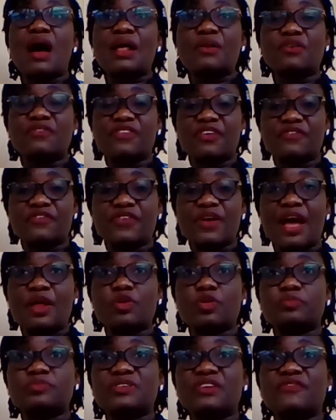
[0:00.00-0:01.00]

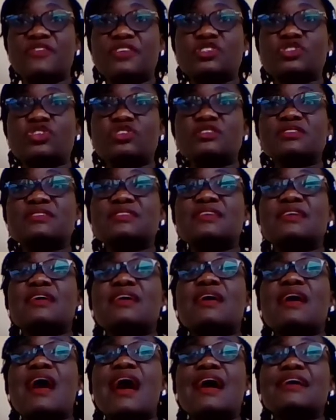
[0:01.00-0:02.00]
and observations
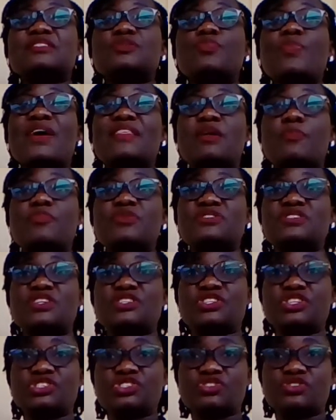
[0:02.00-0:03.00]
as per the
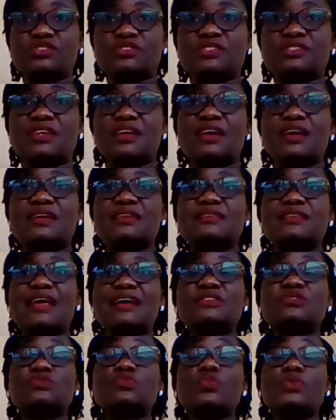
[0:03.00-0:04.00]
presentations
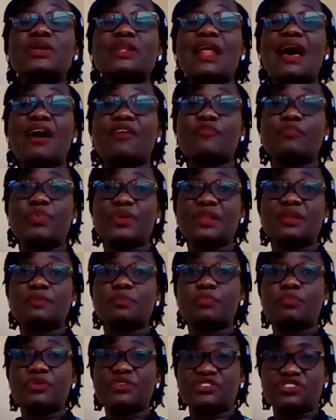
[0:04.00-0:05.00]
that will have
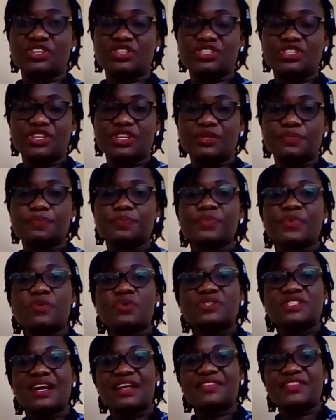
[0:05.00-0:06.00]
been presented.
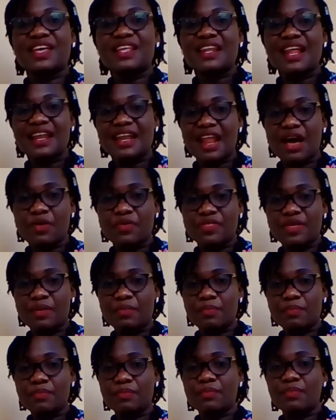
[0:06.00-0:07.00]
We shall then allow
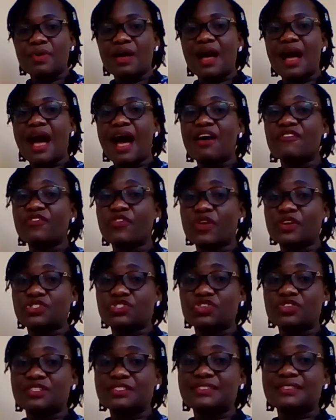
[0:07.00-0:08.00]
them have
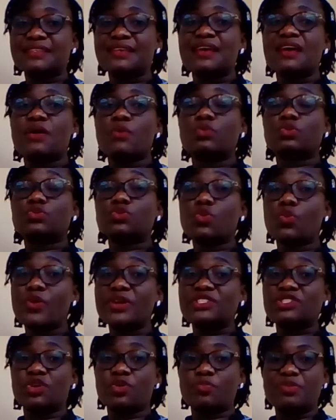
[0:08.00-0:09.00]
questions to
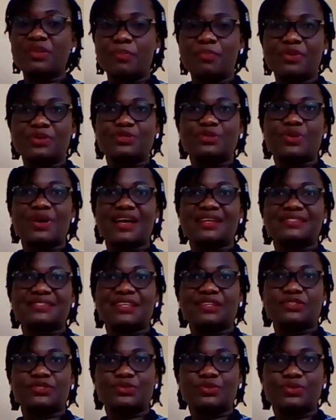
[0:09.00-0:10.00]
which they'll be able to
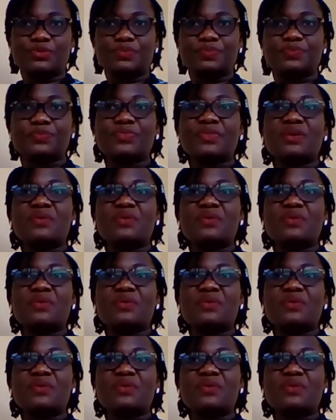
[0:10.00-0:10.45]
answer to.